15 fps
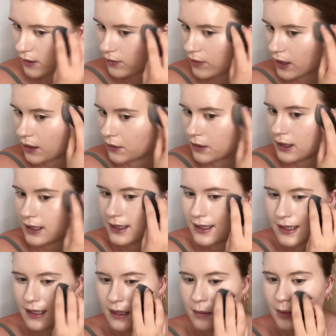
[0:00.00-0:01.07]
how
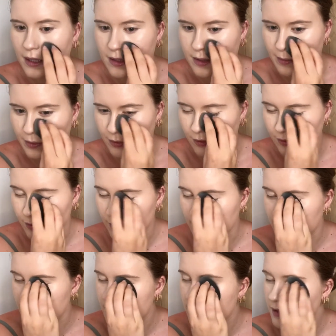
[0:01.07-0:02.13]
easily blendable
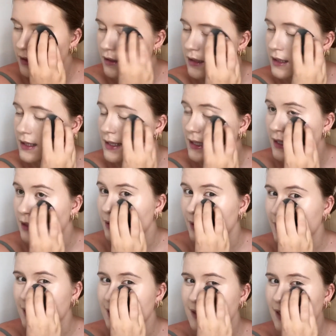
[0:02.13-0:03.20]
this concealer
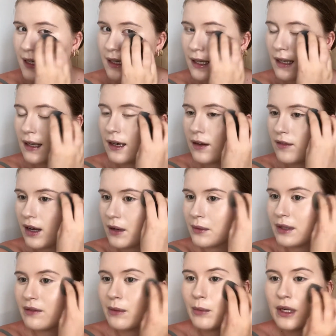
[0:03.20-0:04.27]
is, and I love how
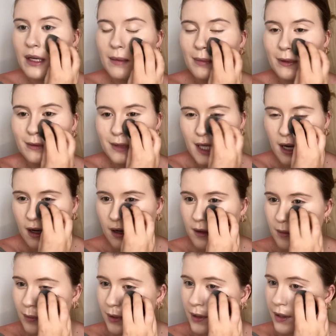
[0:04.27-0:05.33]
even when I build it up,
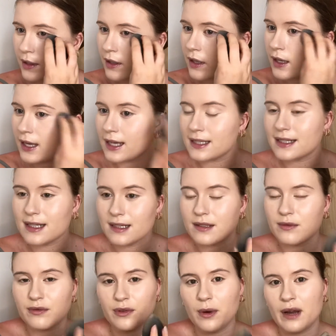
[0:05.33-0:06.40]
it doesn't
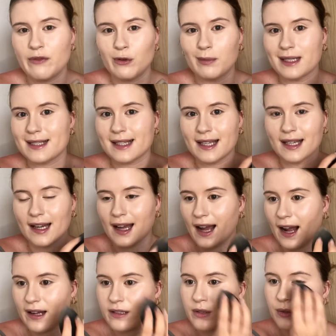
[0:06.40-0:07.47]
feel heavy on my skin
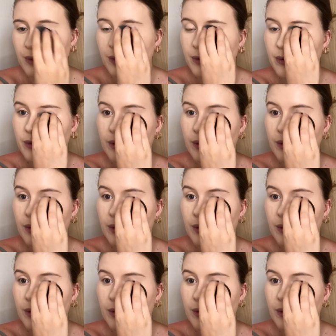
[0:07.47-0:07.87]
at all.